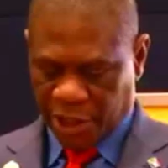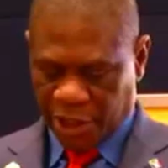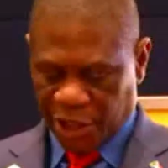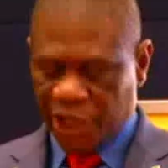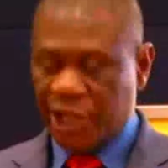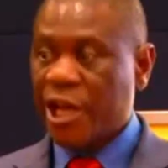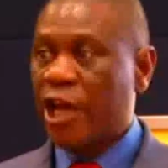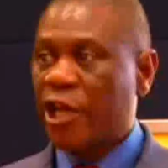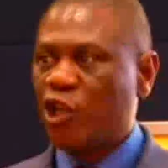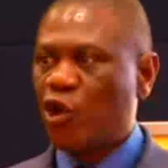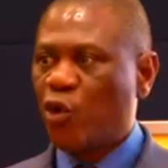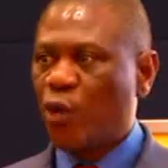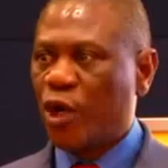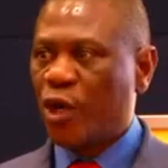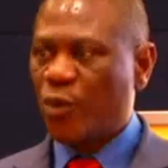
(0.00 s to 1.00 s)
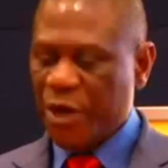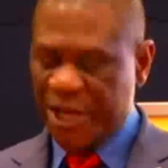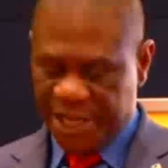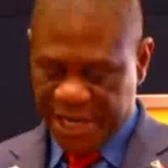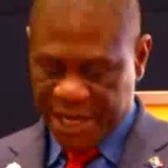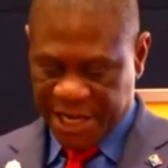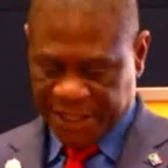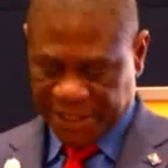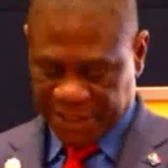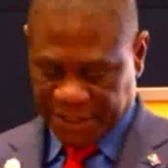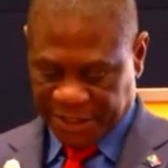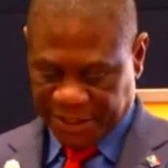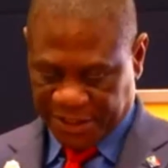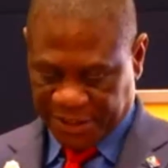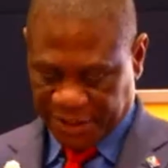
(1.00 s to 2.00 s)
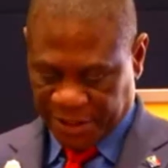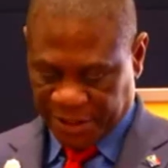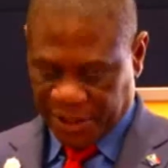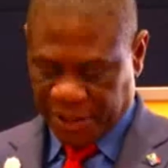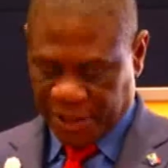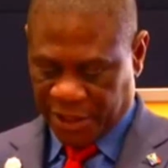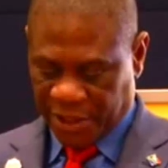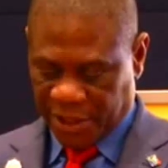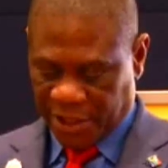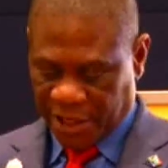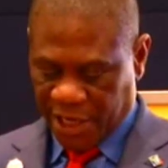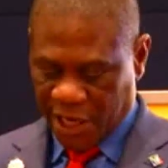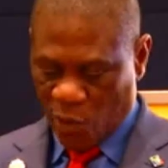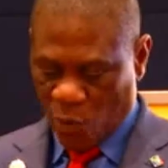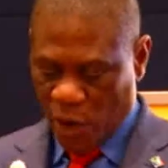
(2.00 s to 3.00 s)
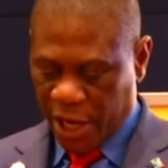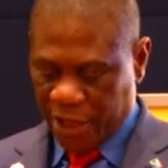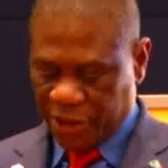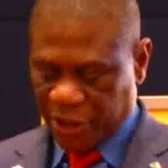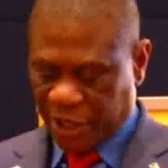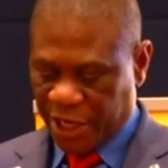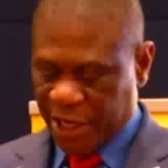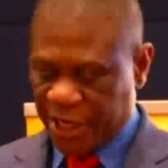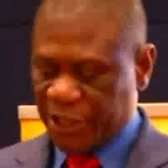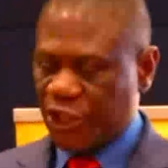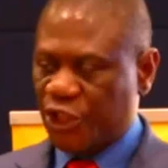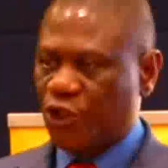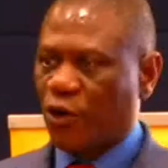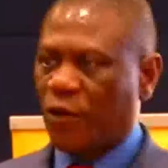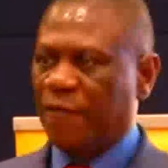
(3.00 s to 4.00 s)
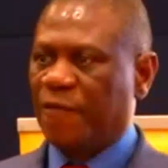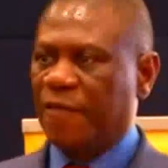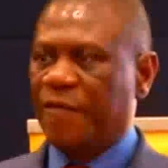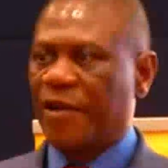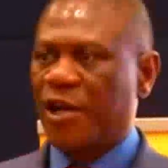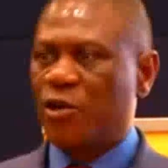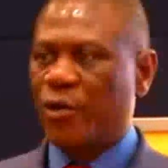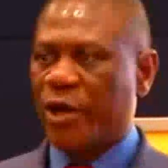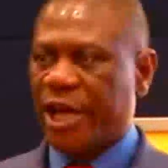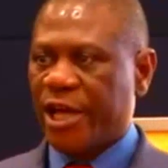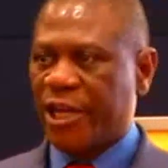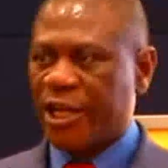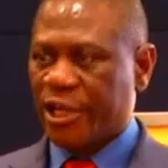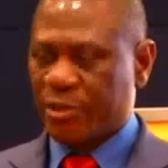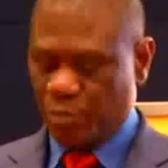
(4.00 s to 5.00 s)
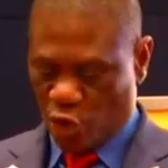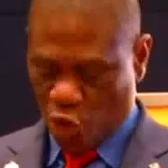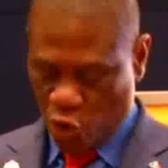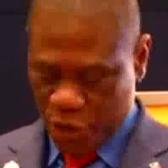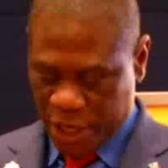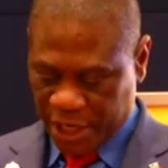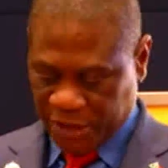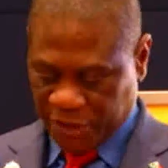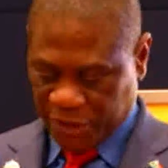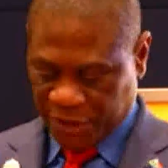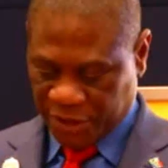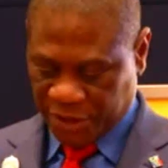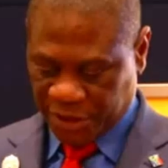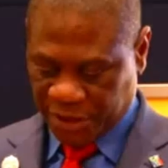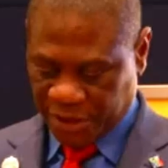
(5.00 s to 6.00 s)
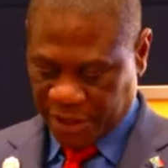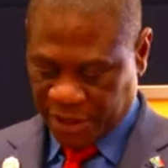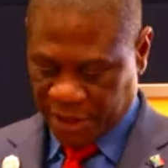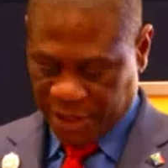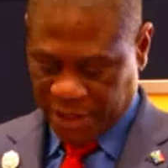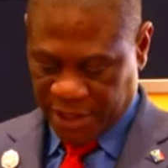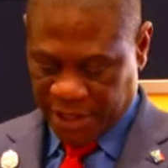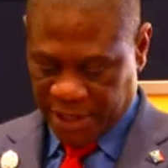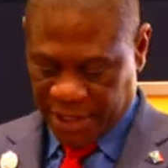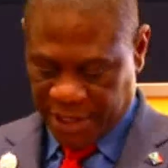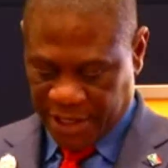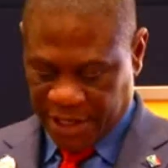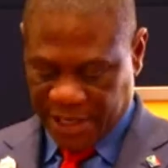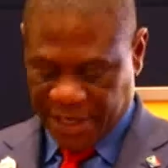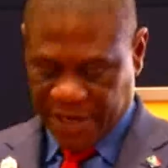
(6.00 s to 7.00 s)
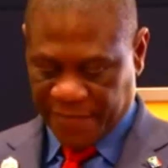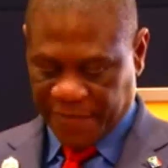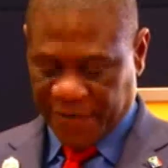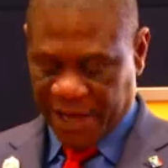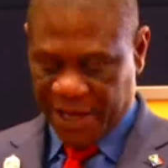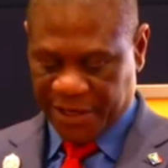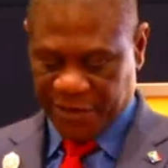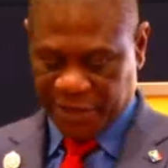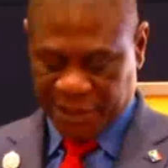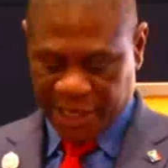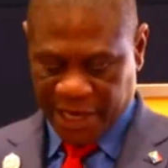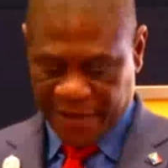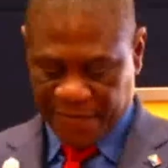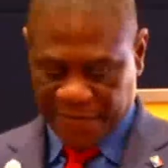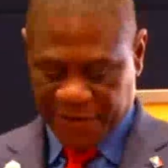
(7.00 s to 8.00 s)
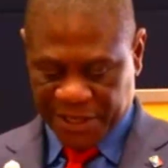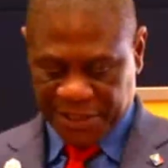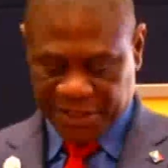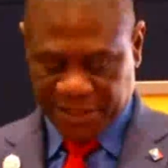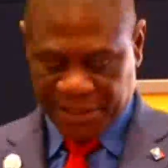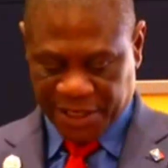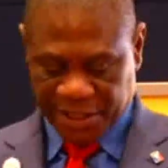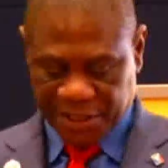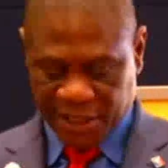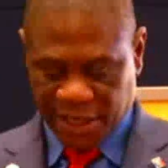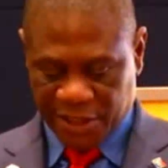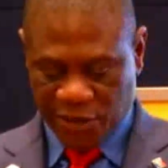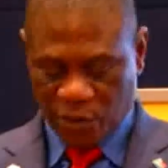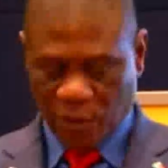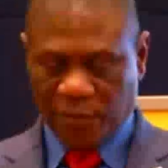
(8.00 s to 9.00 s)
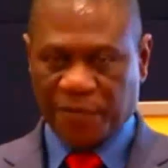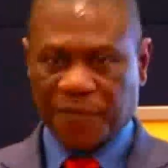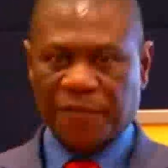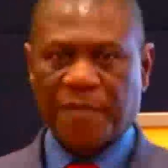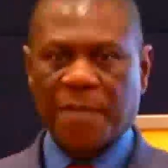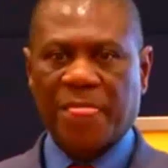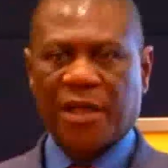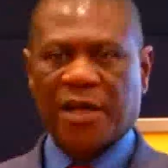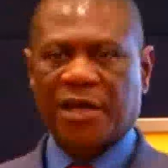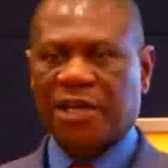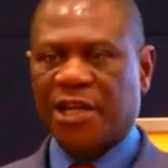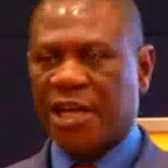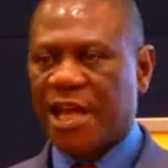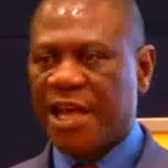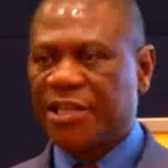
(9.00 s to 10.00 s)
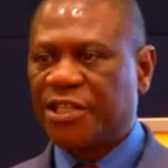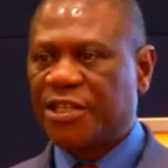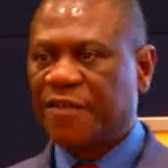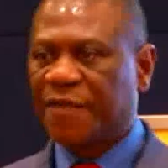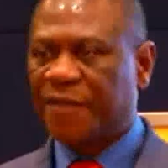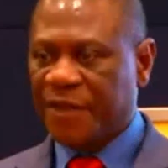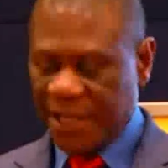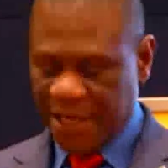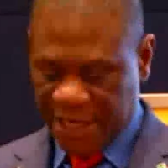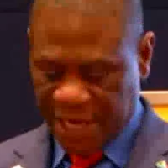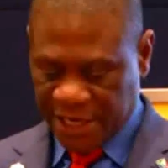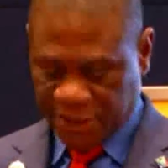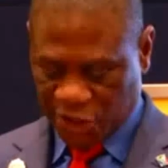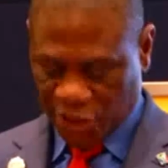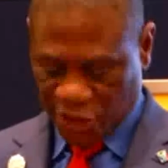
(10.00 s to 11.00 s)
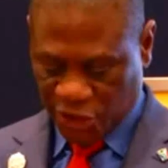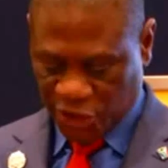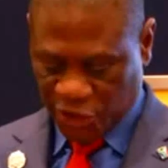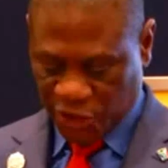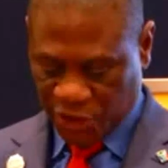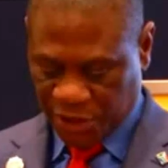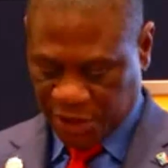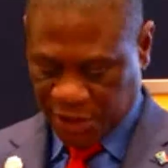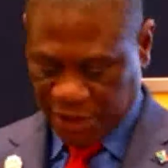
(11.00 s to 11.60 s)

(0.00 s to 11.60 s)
Here you will witness a wide range of value-added products in the diverse sectors of creative industries,